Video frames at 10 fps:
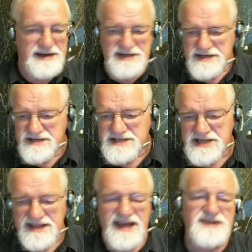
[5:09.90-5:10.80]
I didn't
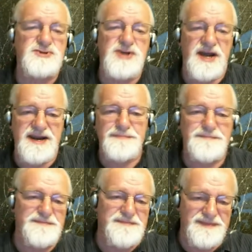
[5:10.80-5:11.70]
see that. Shut up
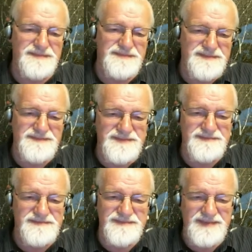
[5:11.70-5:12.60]
and
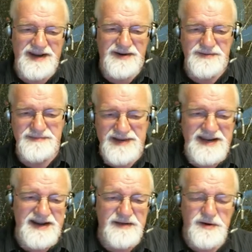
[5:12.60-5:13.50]
you know
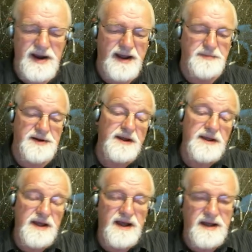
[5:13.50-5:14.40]
it never happened.
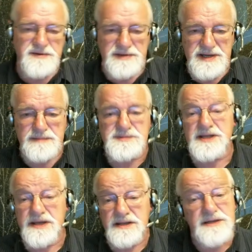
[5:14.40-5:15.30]
Other
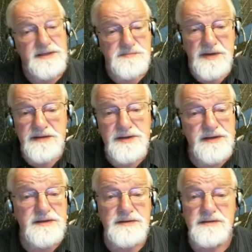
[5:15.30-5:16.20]
times the ethics may
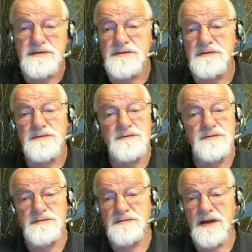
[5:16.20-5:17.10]
be
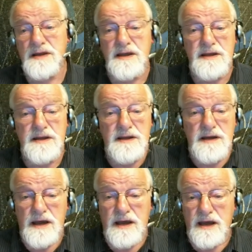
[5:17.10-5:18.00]
to
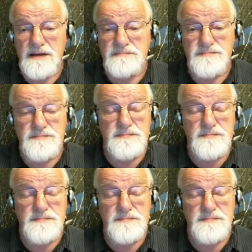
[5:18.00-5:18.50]
uh,